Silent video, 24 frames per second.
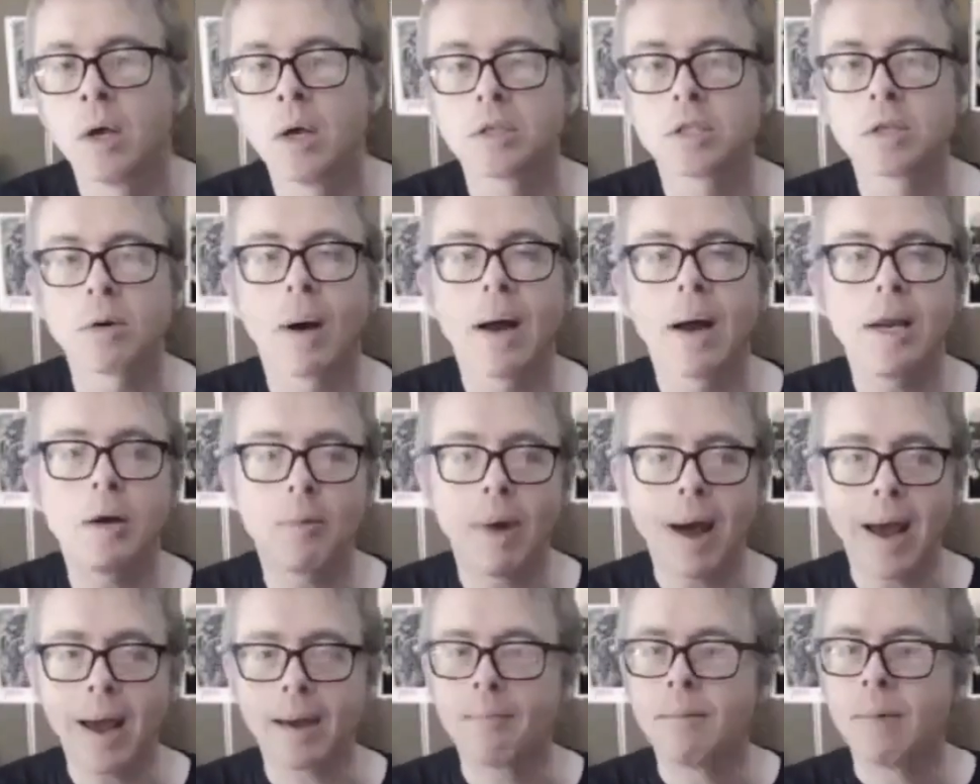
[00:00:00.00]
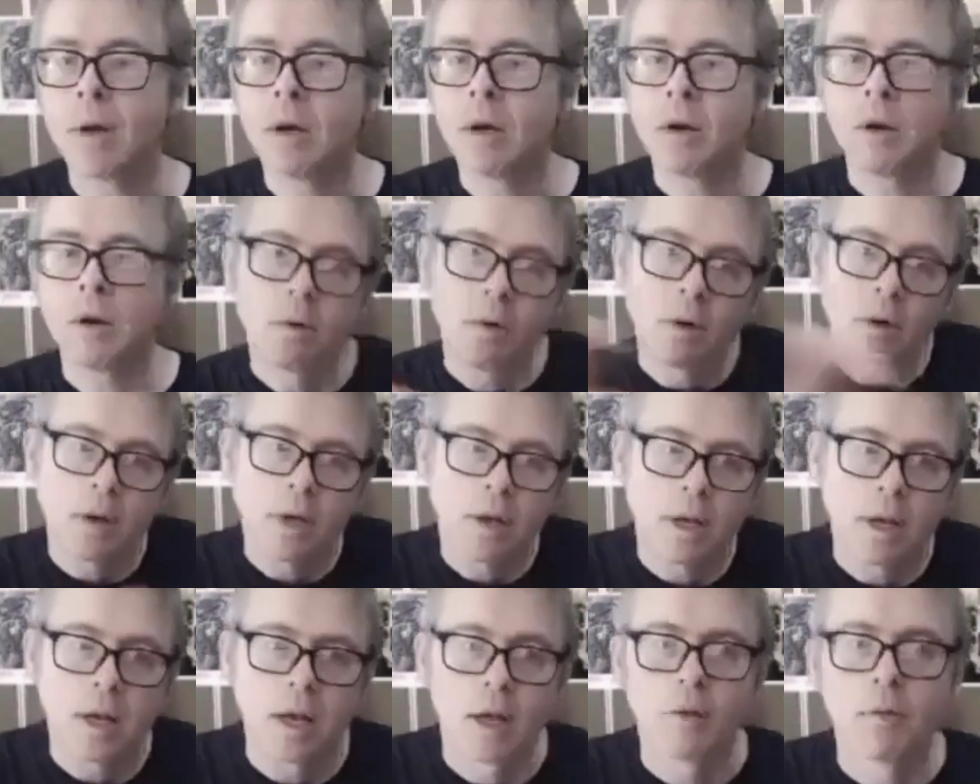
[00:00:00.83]
So anyway,
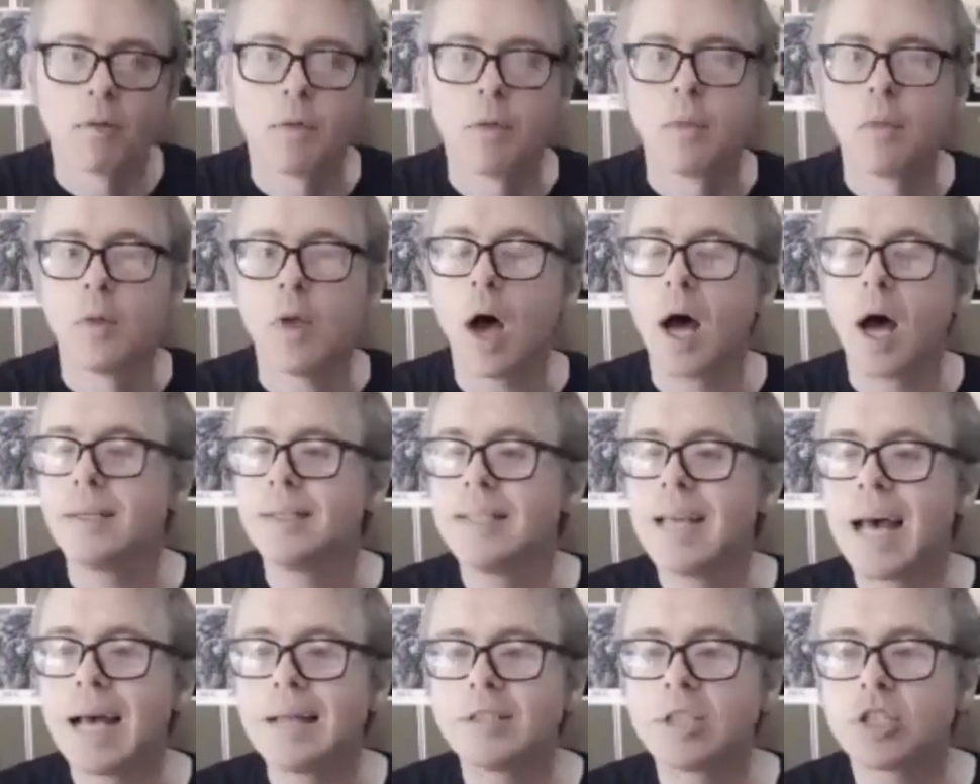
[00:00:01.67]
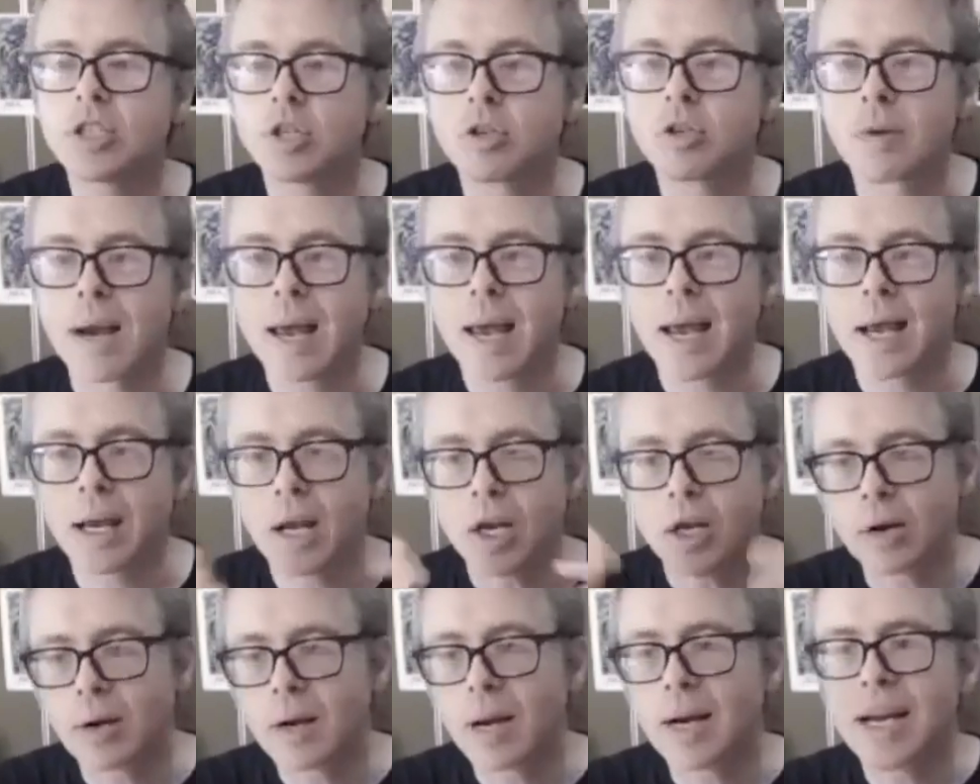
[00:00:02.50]
a dead
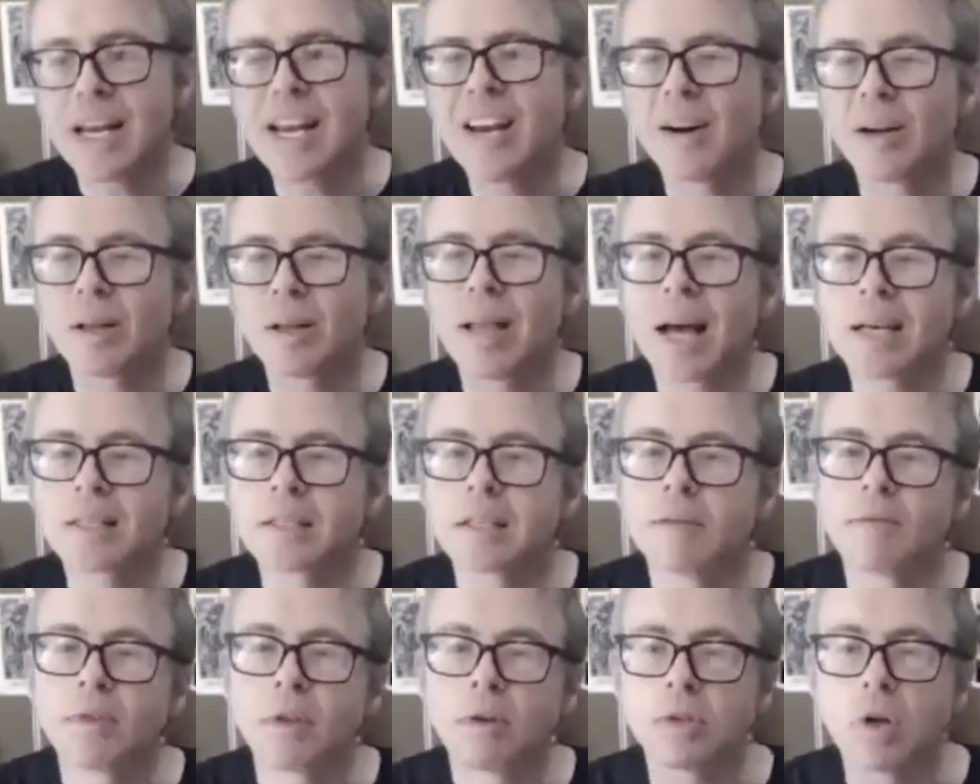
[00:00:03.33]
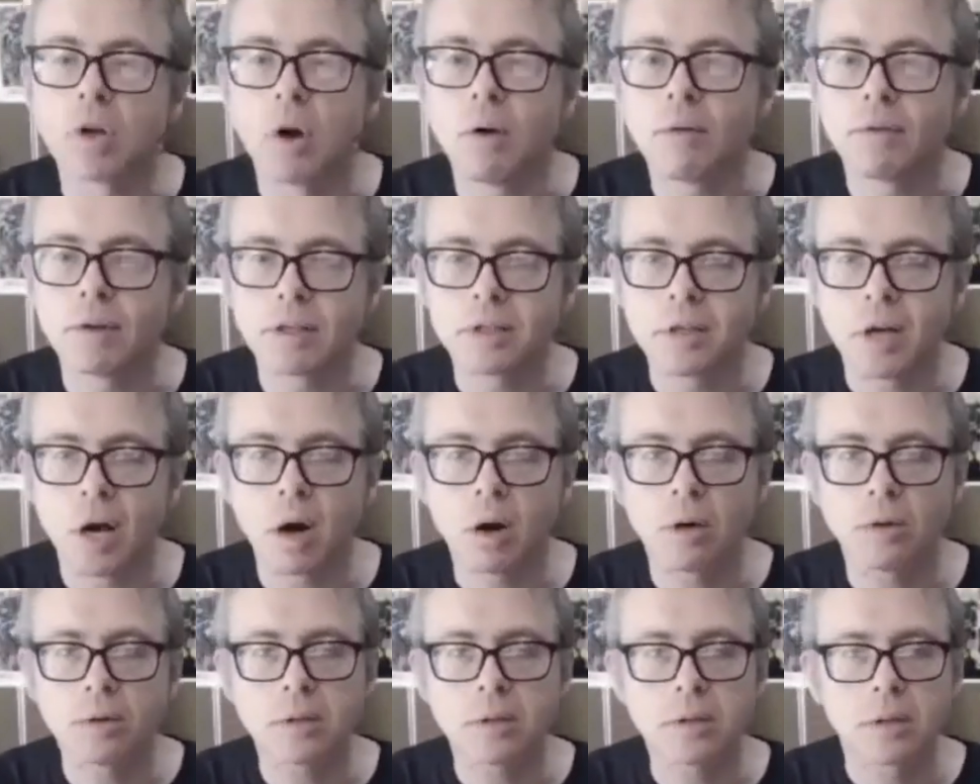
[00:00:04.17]
string, you're going to hear less of those
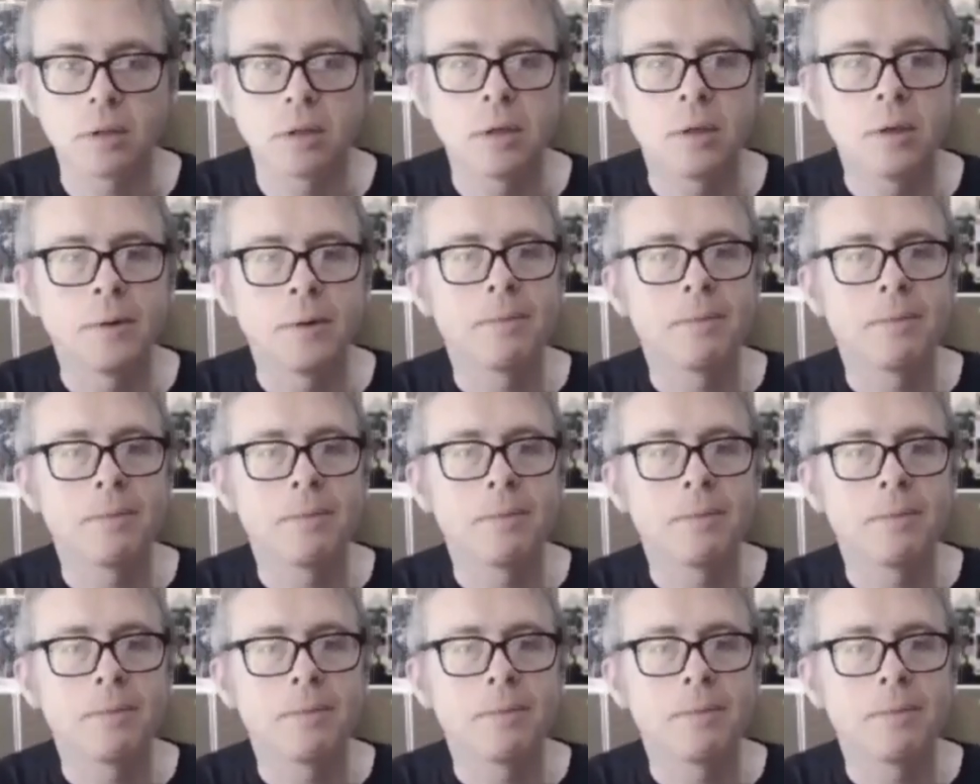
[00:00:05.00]
overtones.